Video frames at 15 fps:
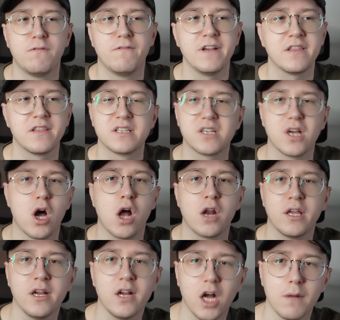think this card
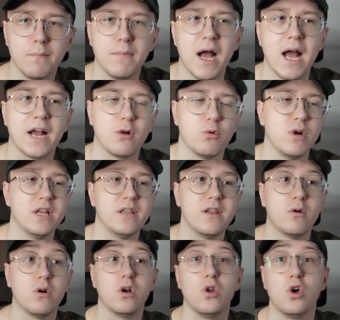can come back when
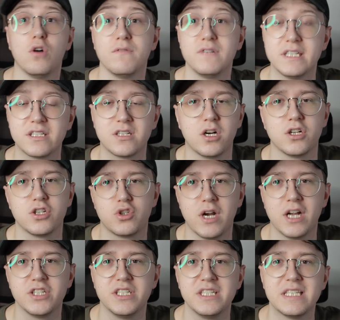there are a lot of discard
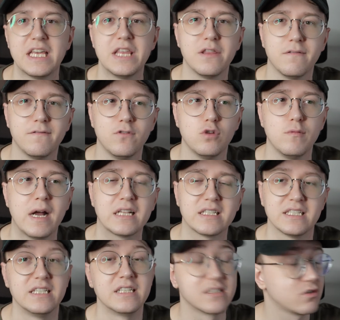strategies in the format
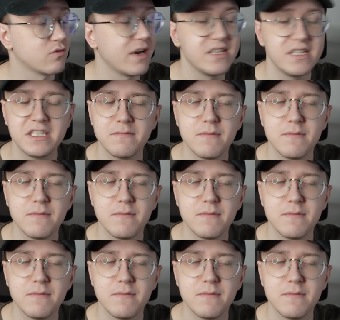is crazy to